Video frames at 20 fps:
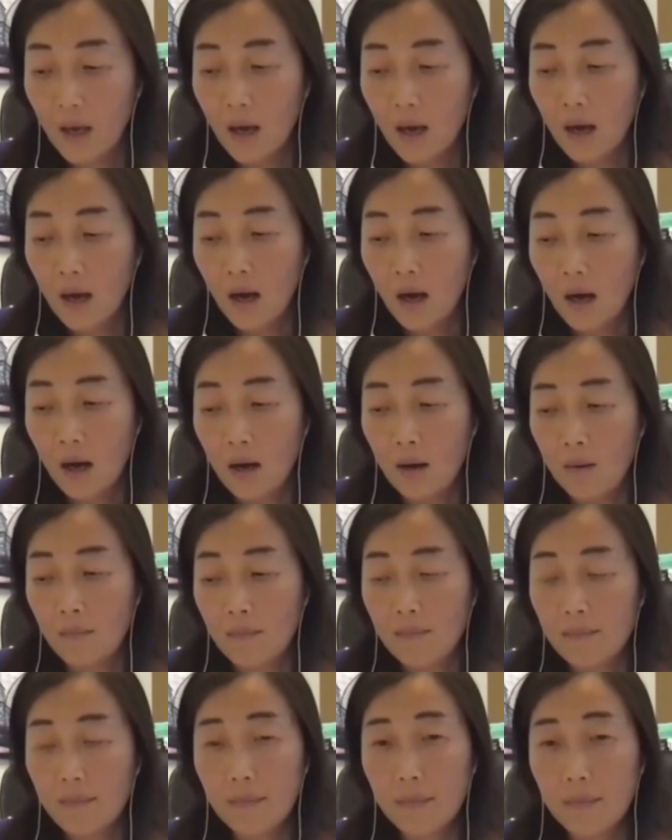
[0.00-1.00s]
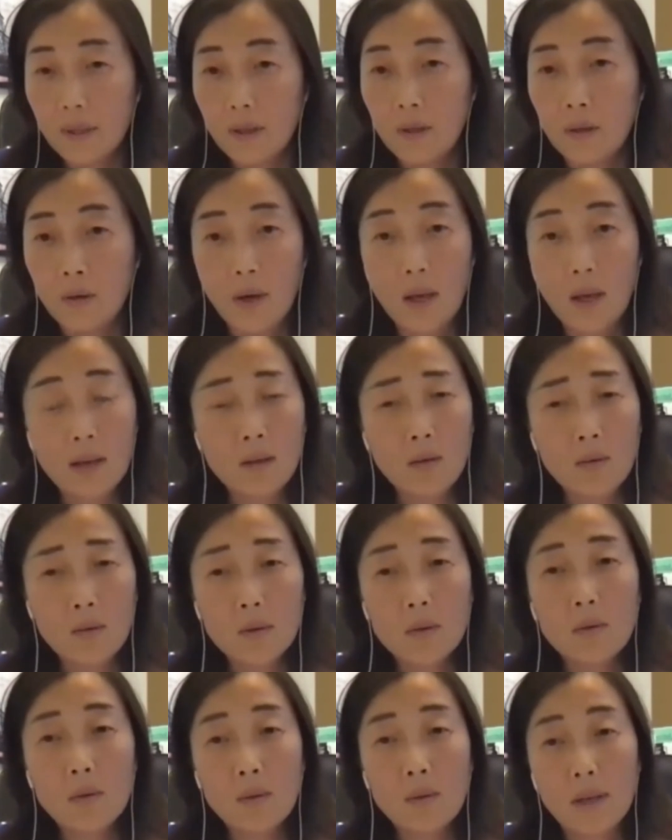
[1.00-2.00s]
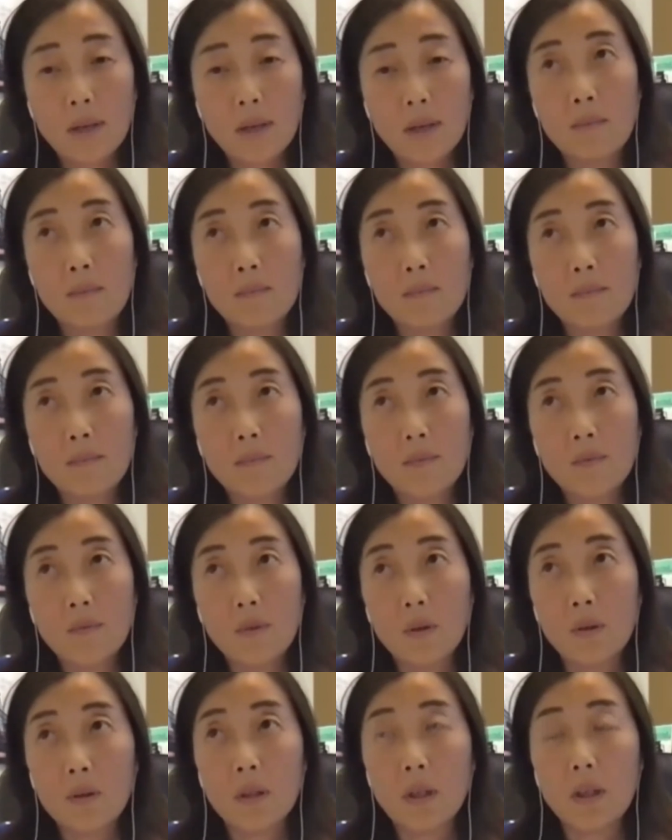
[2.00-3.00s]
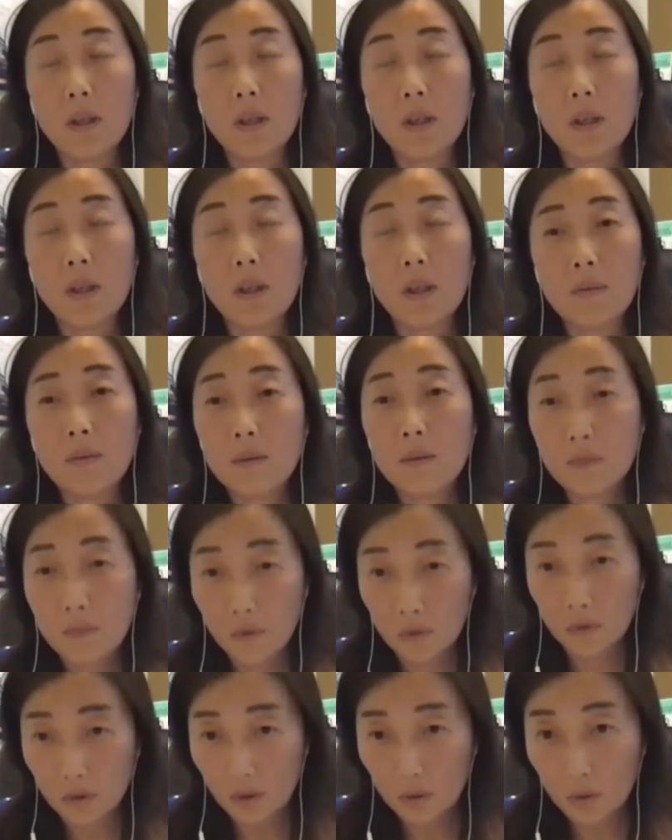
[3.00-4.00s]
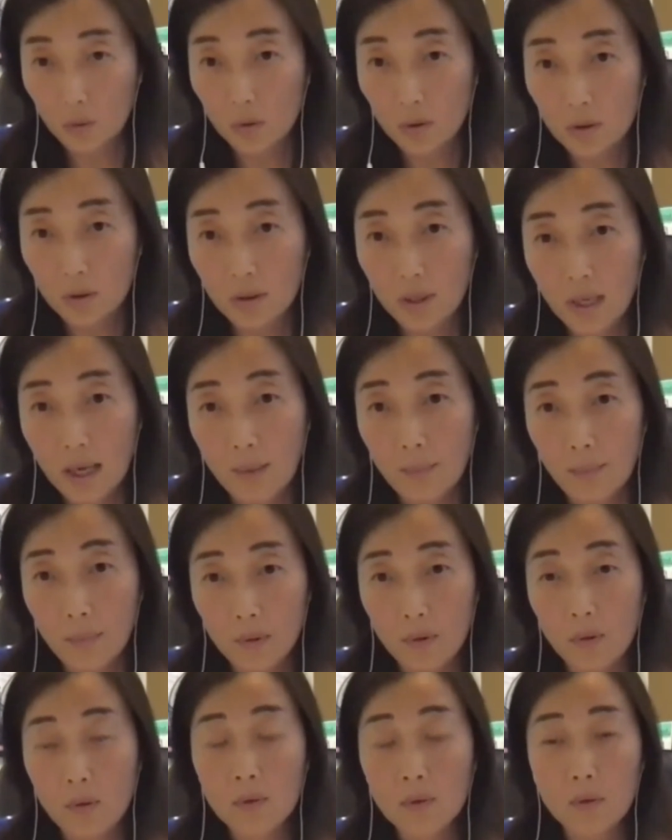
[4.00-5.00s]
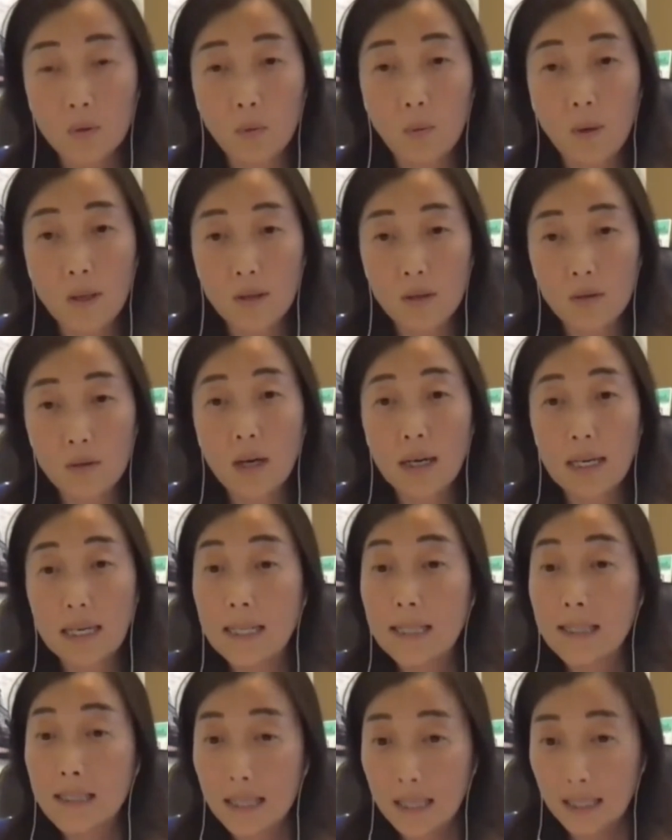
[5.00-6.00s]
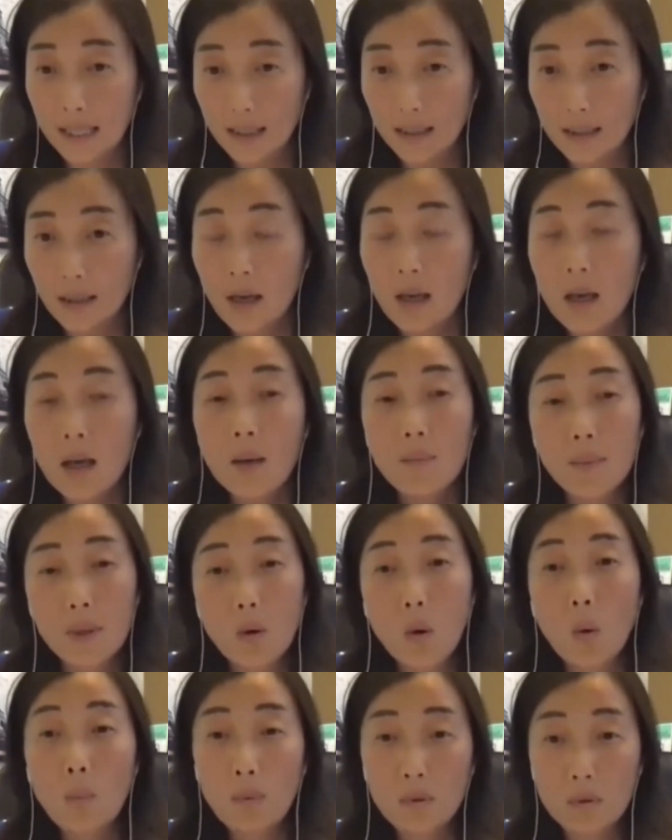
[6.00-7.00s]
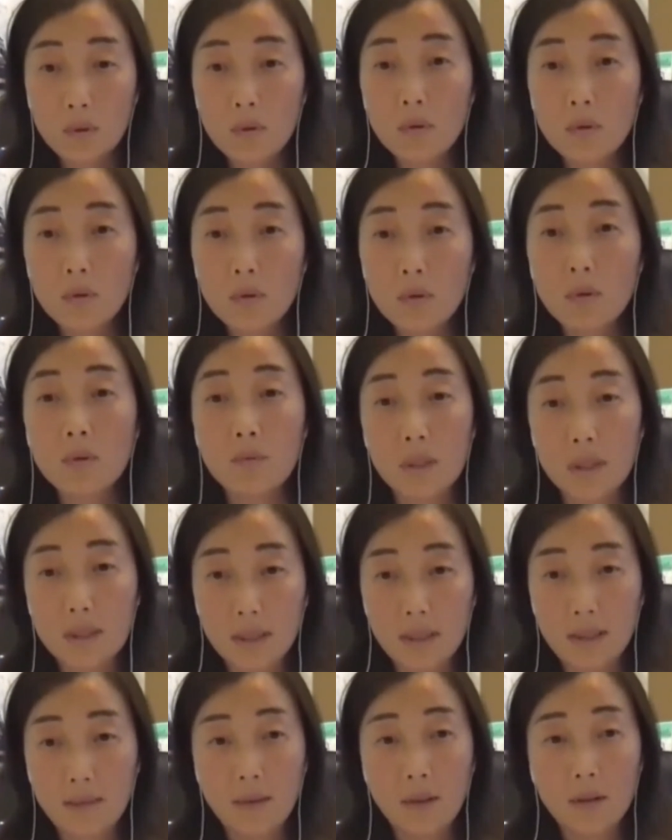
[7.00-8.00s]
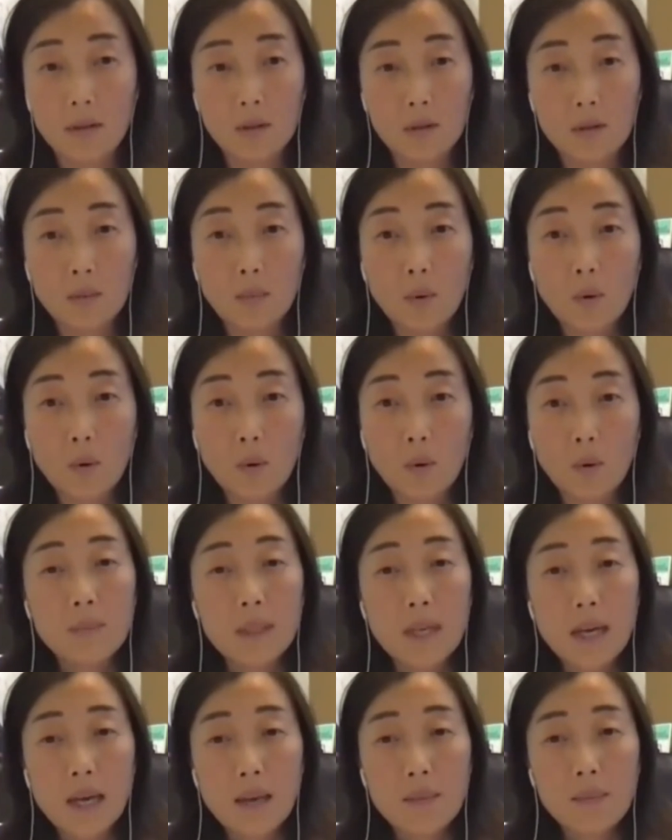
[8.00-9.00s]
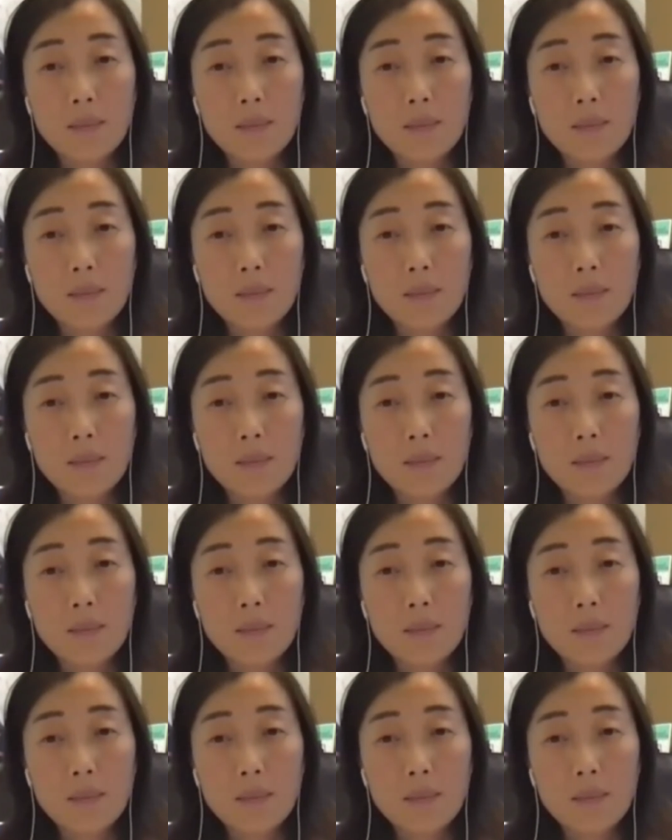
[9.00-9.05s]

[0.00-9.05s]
And also like for the social capital. So when you are in need, be open to receiving the support.